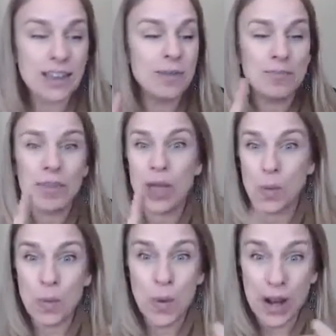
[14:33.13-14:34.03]
okay,
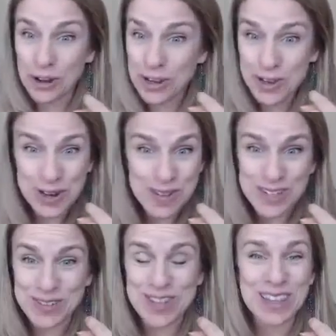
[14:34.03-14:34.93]
where are you going to be
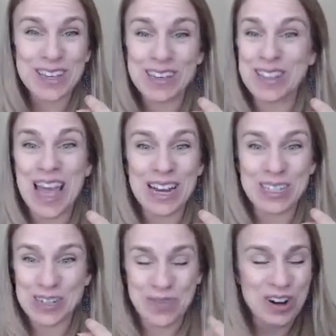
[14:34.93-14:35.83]
doing the
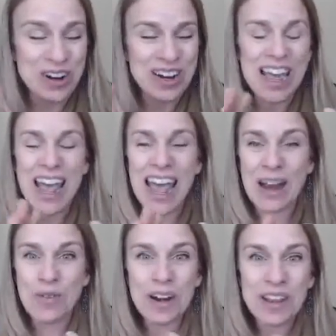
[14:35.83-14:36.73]
extra work,
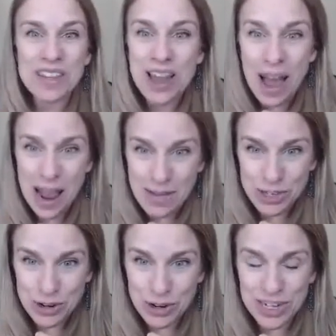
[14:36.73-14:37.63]
and what are the times
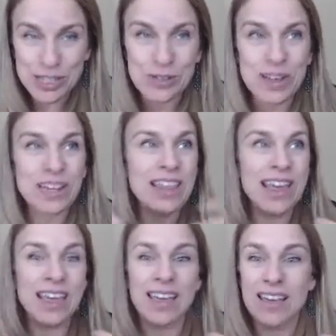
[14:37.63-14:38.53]
you're going to do it?
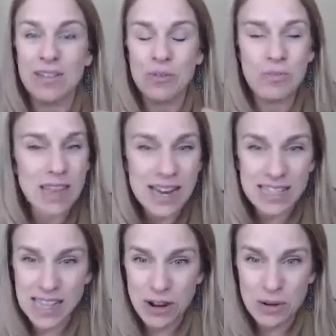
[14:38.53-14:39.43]
They meet as
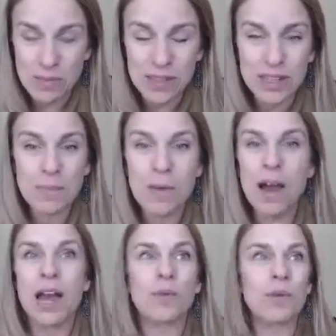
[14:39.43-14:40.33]
accountability
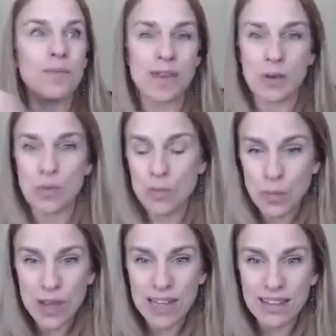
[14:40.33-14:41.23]
pod. We meet
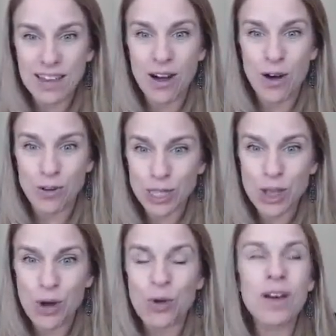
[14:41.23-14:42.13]
weekly
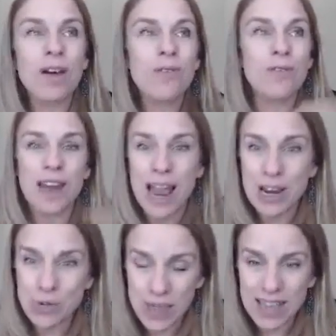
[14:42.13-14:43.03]
also for
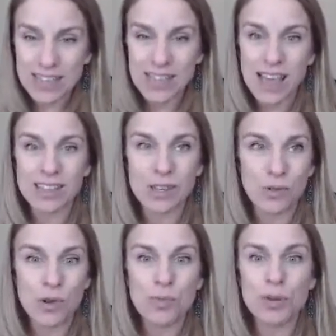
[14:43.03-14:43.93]
9 weeks as a
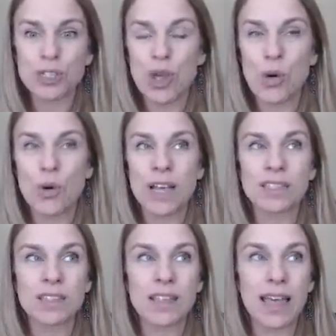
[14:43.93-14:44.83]
group. So
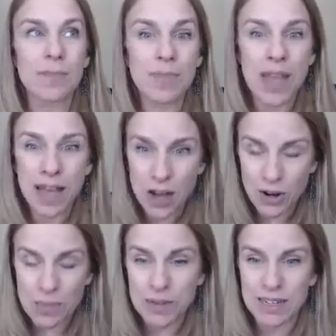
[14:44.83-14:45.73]
it's like
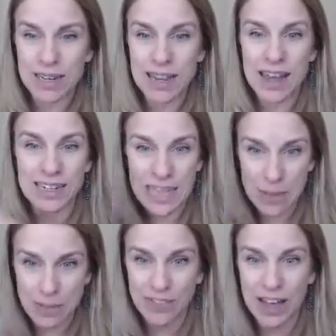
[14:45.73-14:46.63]
accountability on top
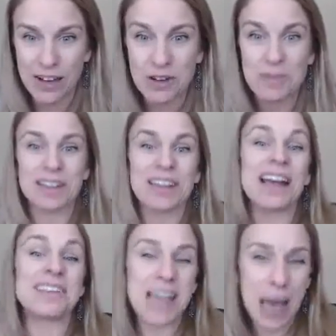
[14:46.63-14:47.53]
of accountability
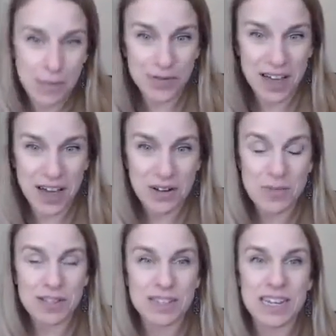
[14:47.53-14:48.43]
on top of
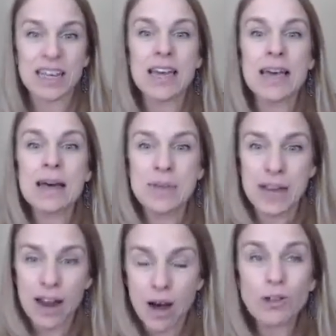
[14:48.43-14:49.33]
accountability. But
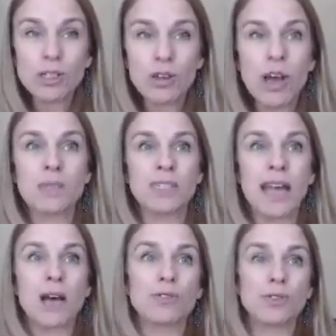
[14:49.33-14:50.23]
it also comes
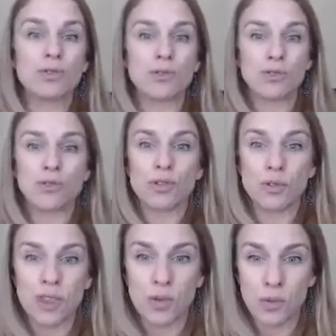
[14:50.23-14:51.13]
down to you
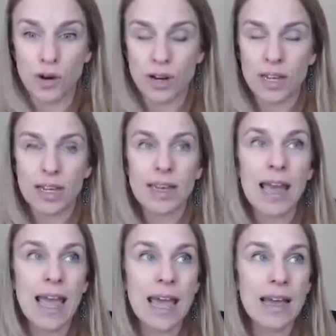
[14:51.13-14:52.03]
doing the work
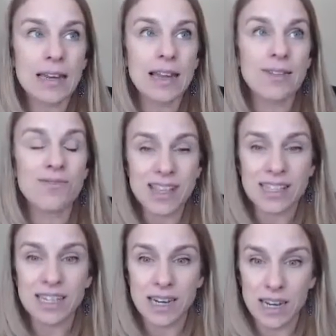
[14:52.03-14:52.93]
and
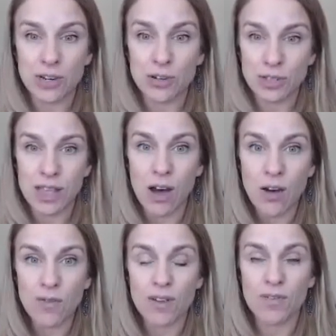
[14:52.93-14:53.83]
investing in
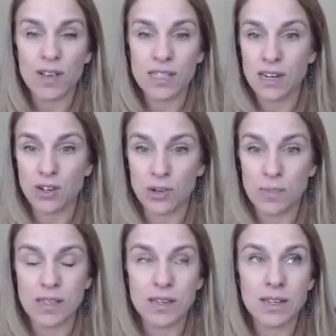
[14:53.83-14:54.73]
yourself, investing in your
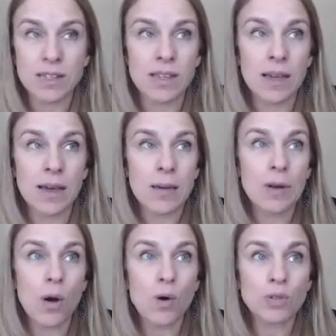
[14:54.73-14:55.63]
business. But
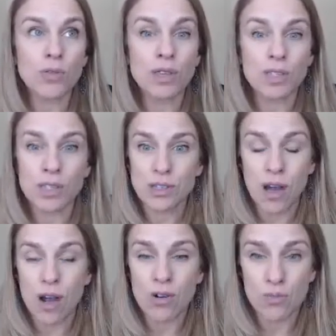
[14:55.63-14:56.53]
also, this is
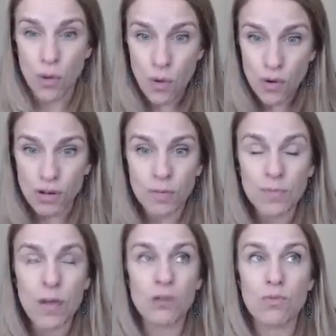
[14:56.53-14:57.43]
our role.
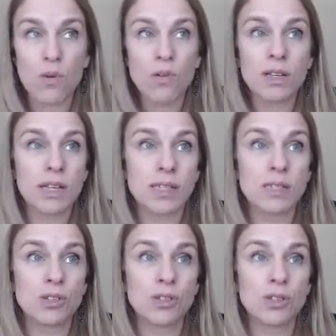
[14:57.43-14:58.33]
Our role
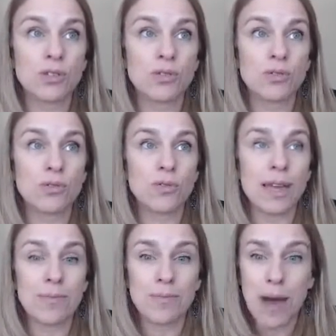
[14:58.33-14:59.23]
is to
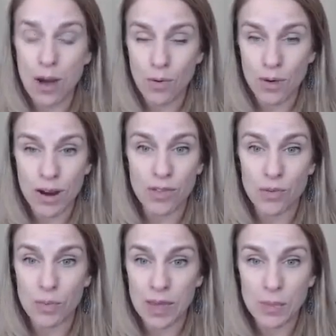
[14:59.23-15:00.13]
empower other
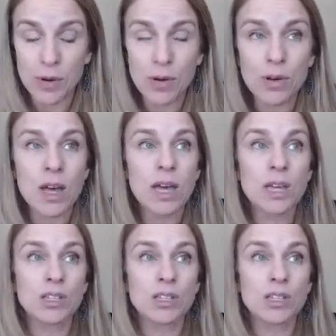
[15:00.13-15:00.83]
people, to